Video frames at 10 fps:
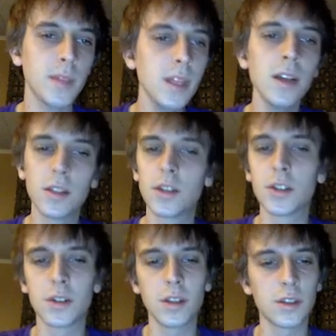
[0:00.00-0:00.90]
Let's
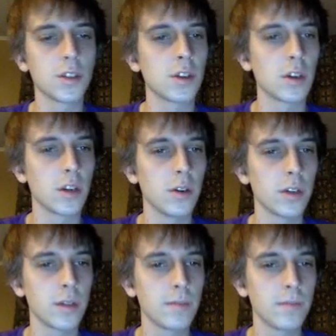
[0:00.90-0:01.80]
just let's just start
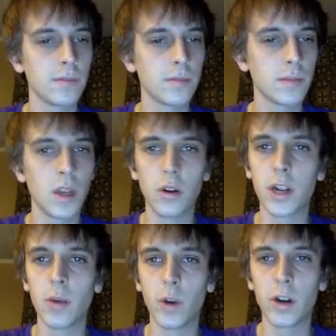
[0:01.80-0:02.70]
coding.
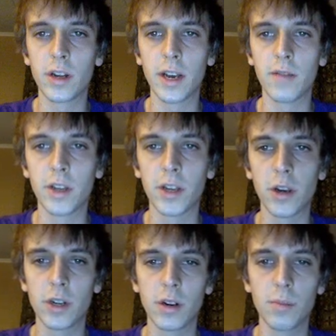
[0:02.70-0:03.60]
Okay, we already have the
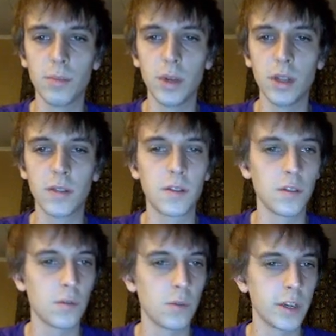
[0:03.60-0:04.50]
code here, but let's
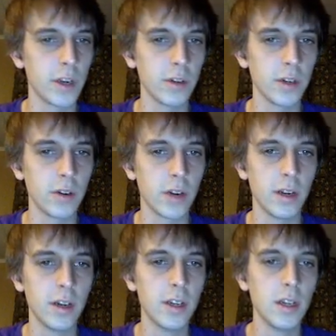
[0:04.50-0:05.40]
just recode it. Okay.
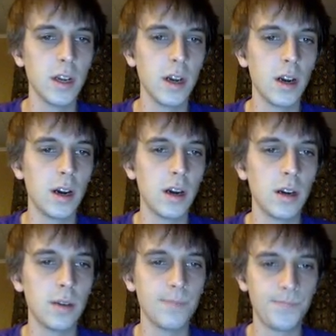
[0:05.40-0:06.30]

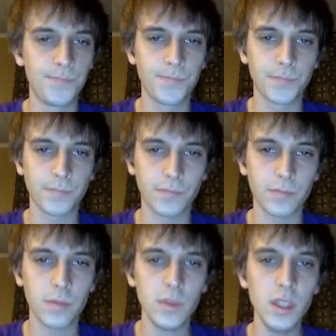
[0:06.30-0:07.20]
Um,
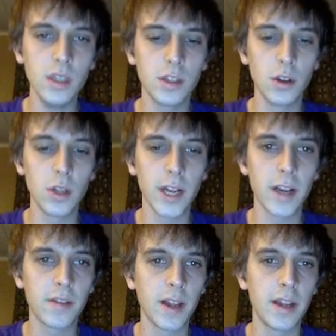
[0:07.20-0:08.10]
so like I
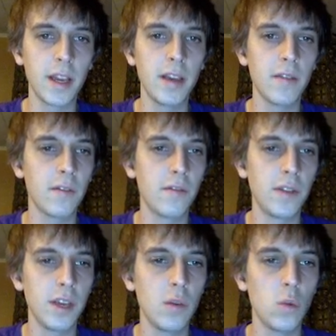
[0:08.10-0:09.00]
said, if
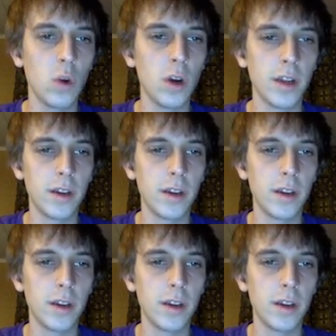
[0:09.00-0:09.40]
v1,